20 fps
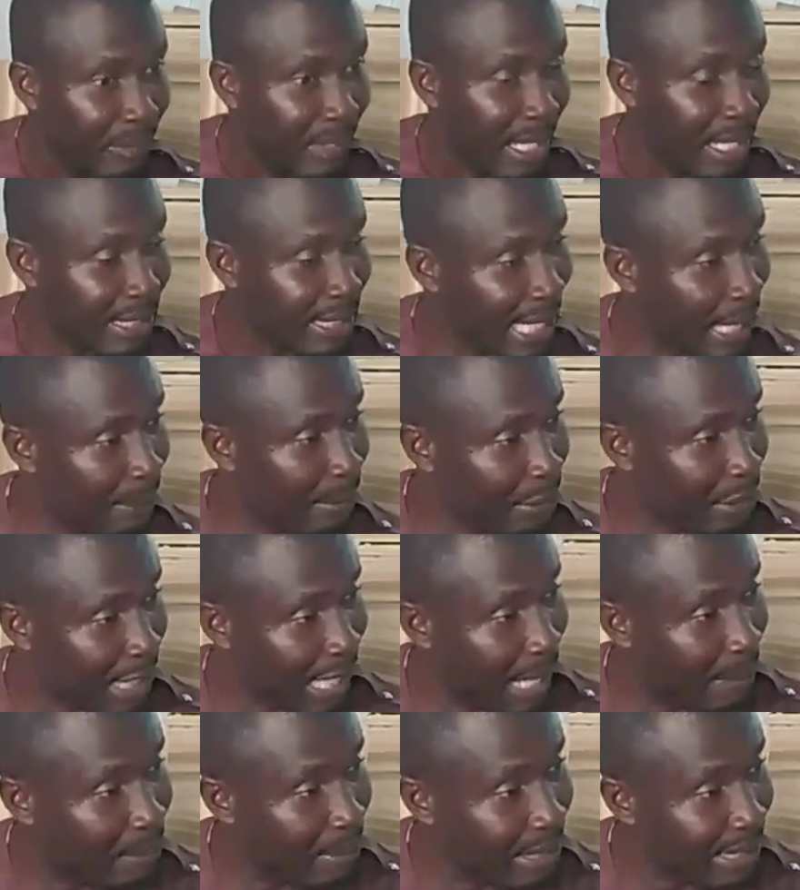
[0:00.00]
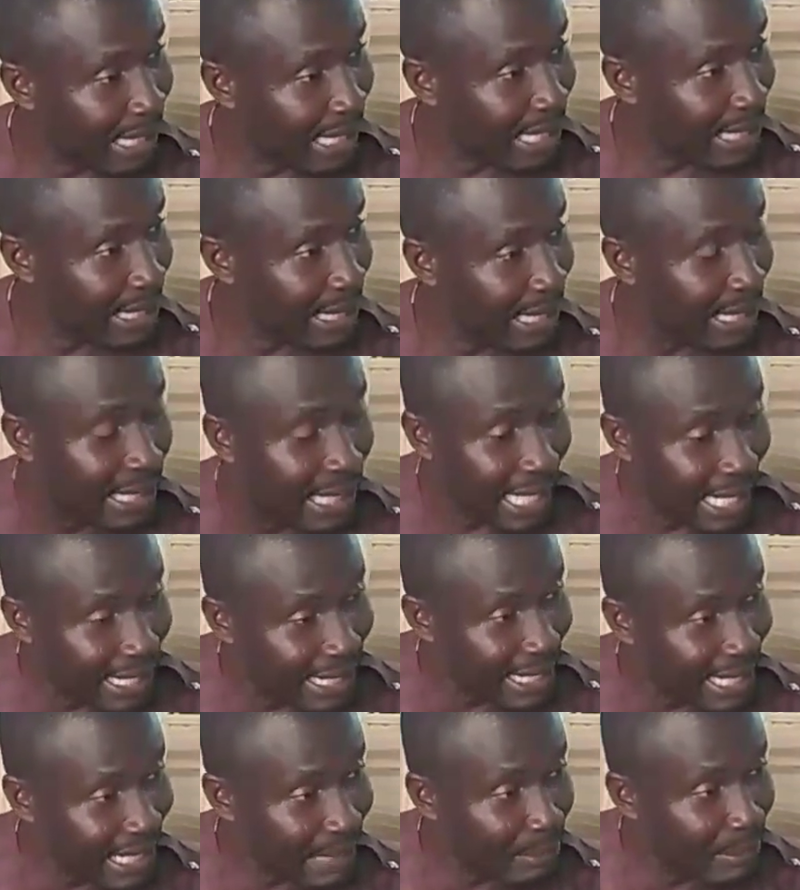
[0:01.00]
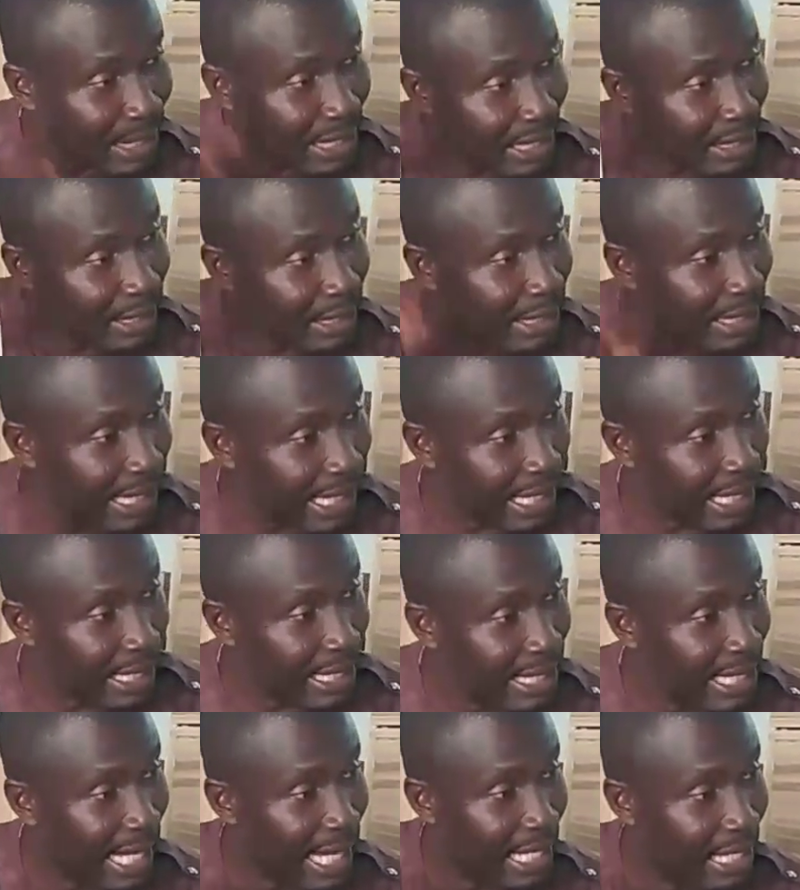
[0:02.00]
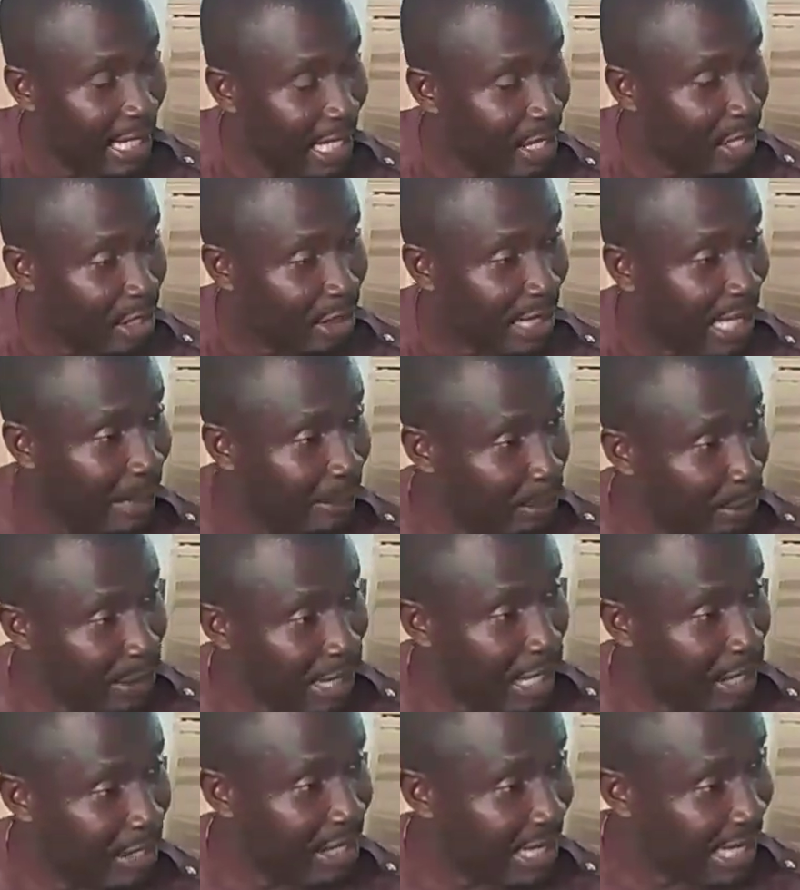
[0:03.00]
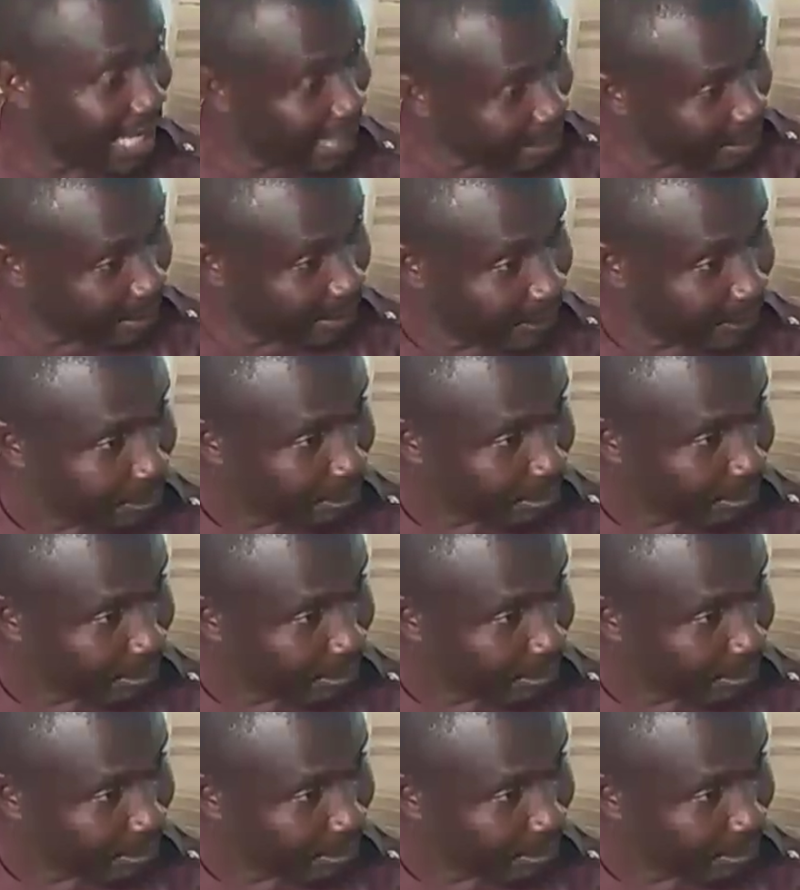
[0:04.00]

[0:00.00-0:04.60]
establish a campaign secretariat, and the next minute they are either in Lagos, Abuja, or in Kano.